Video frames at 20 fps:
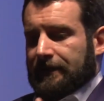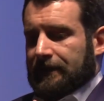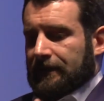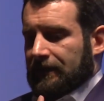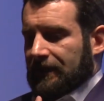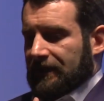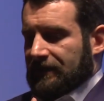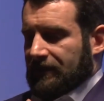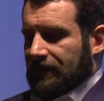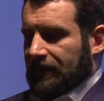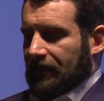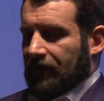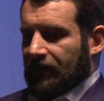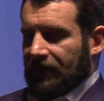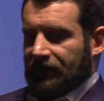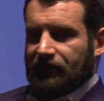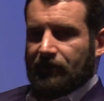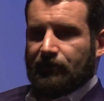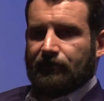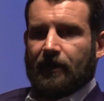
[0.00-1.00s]
let's say,
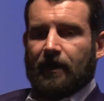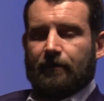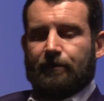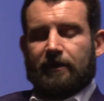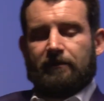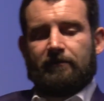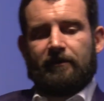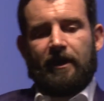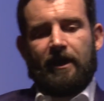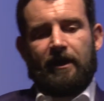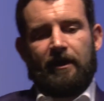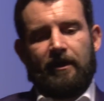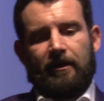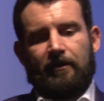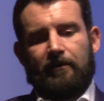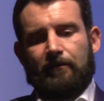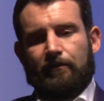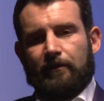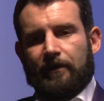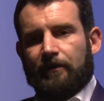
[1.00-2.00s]
isotropic
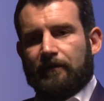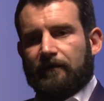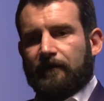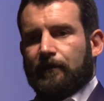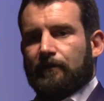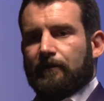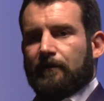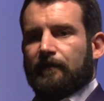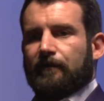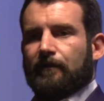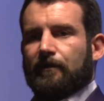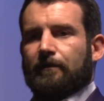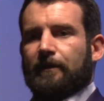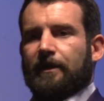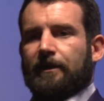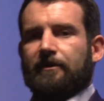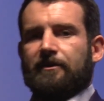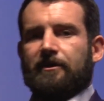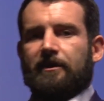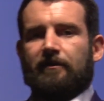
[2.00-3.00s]
radiator where you have uniform
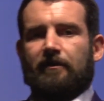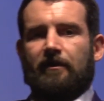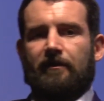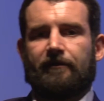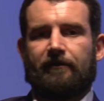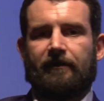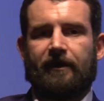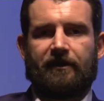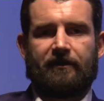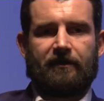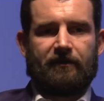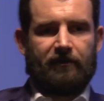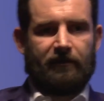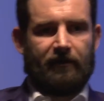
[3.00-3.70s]
energy in all directions.